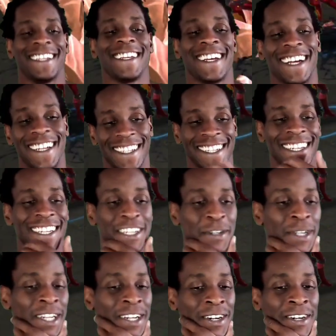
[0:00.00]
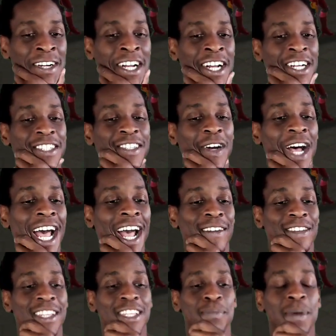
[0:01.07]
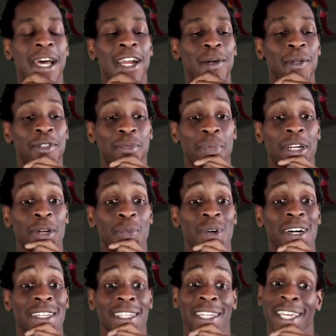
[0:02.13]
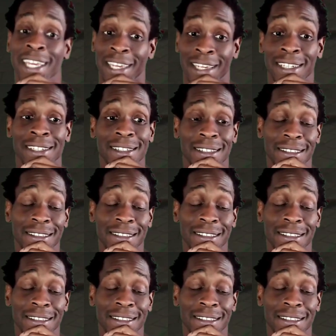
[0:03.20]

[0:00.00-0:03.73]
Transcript: I did not do it at all. So after this battle, which was pretty well in hand,